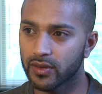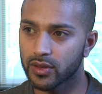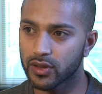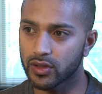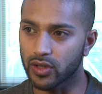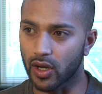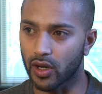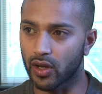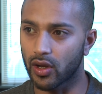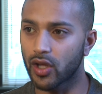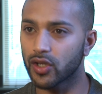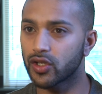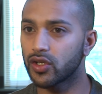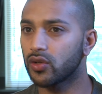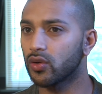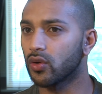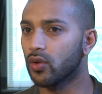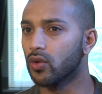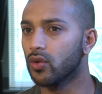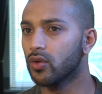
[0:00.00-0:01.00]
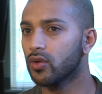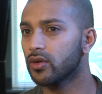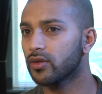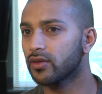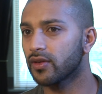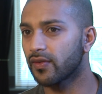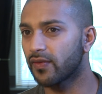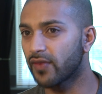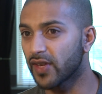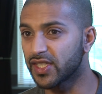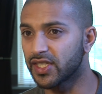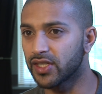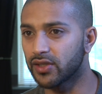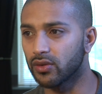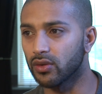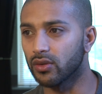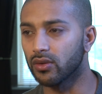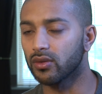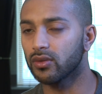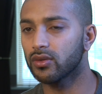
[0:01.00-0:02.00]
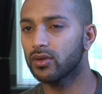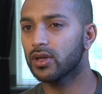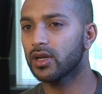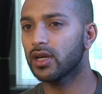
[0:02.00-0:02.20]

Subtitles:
psychological, the physical